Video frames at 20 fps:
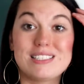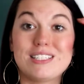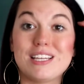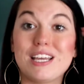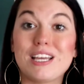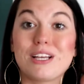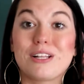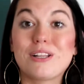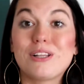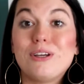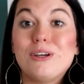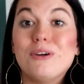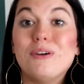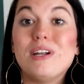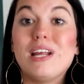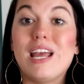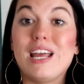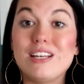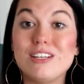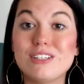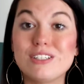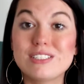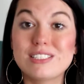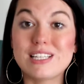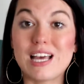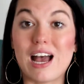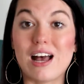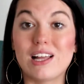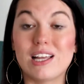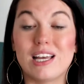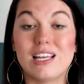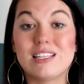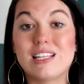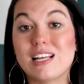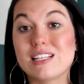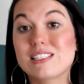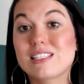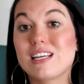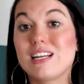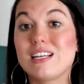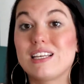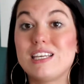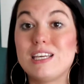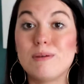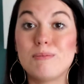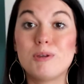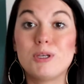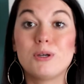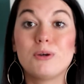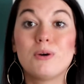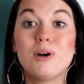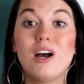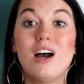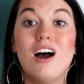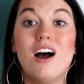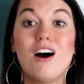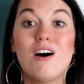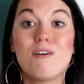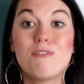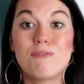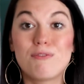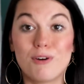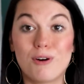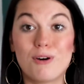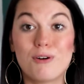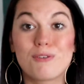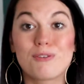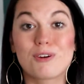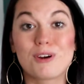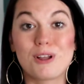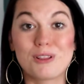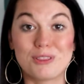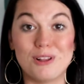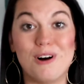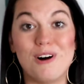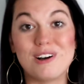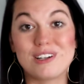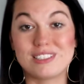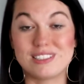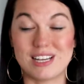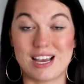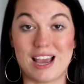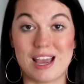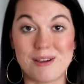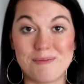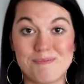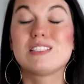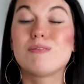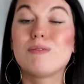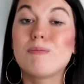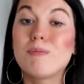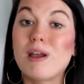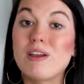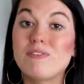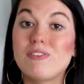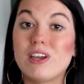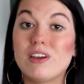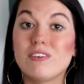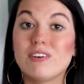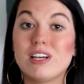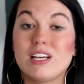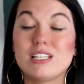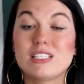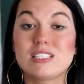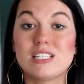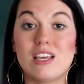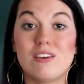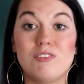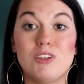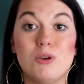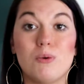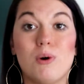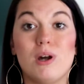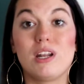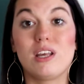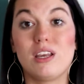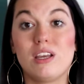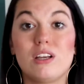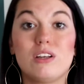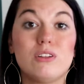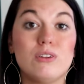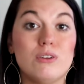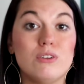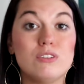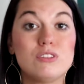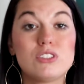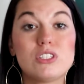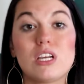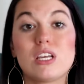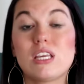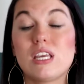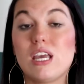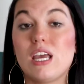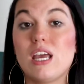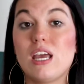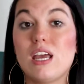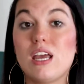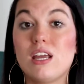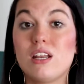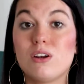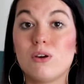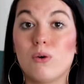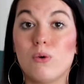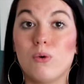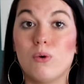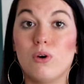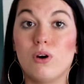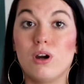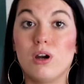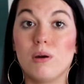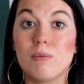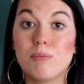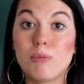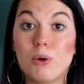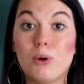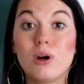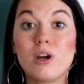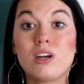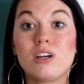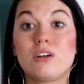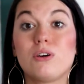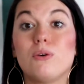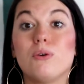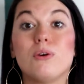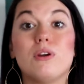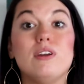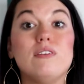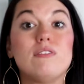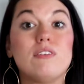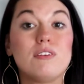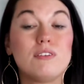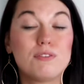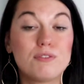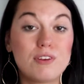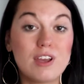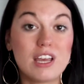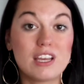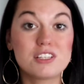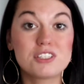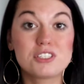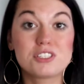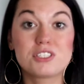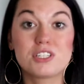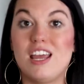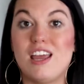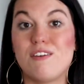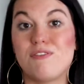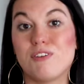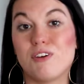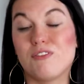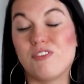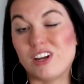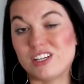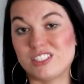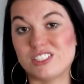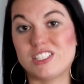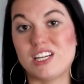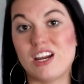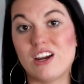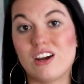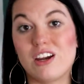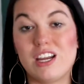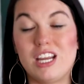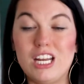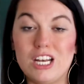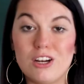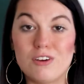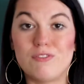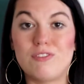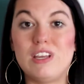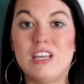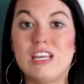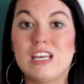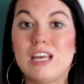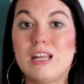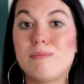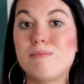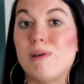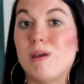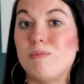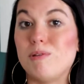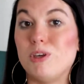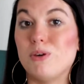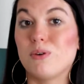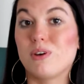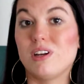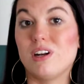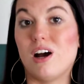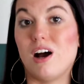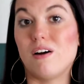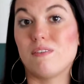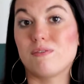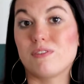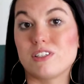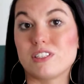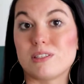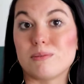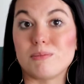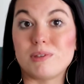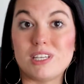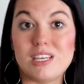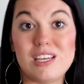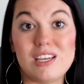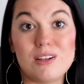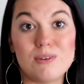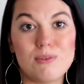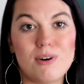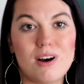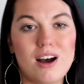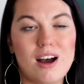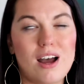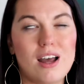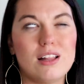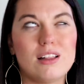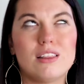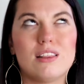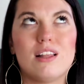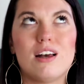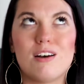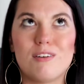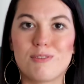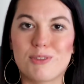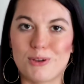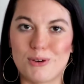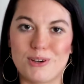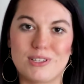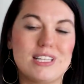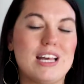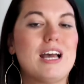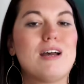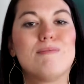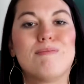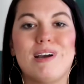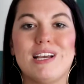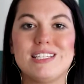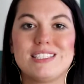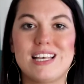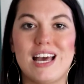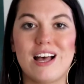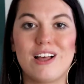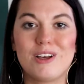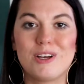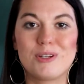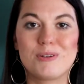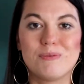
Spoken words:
to include in your salad that's gonna keep you full for a long time. Some of my favorites, if you want to include chicken or pork or even fish. If you're vegetarian or vegan, maybe you can opt for some quinoa. I love throwing that in my salad.